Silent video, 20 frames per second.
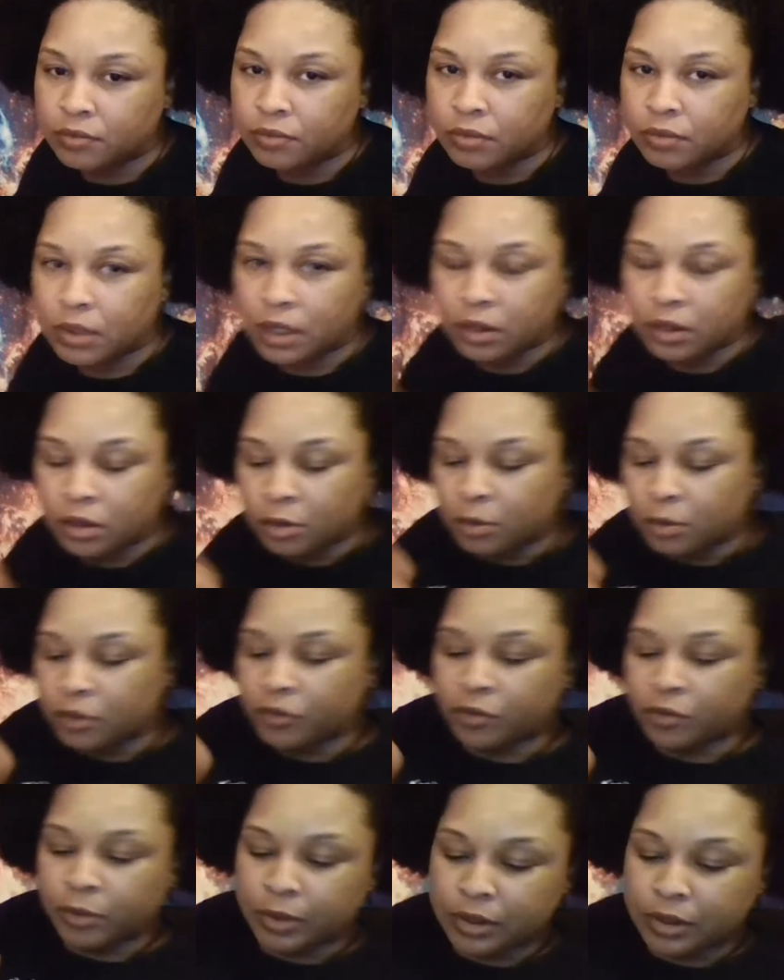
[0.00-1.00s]
Thank you
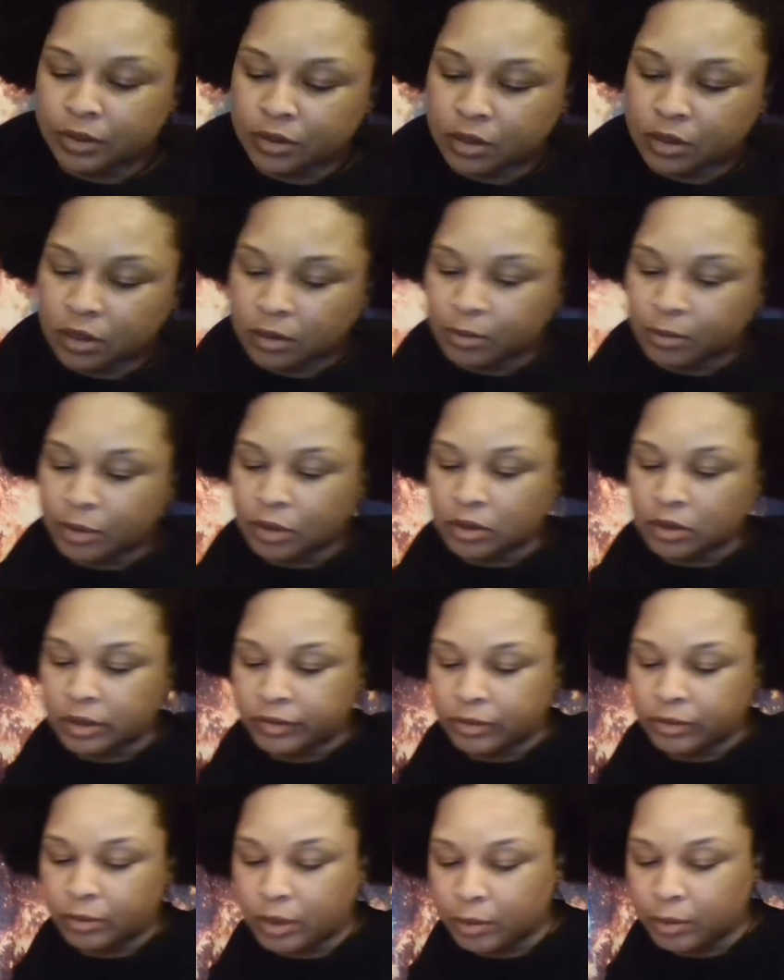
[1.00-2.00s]
for reading on both of
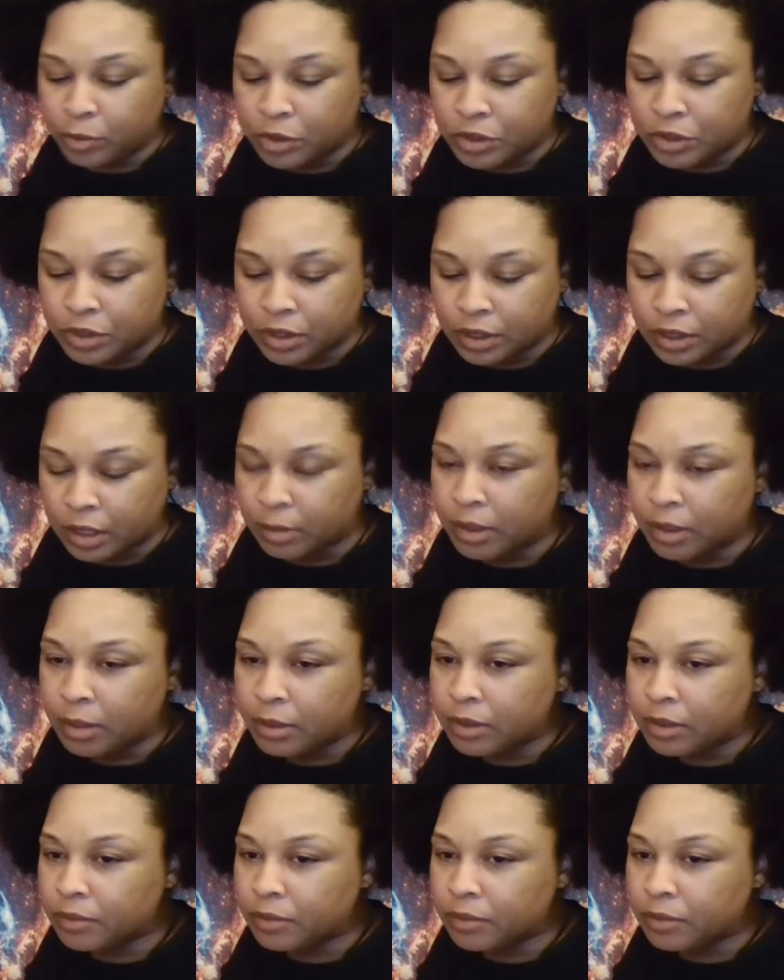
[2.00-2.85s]
them. I appreciate that, baby.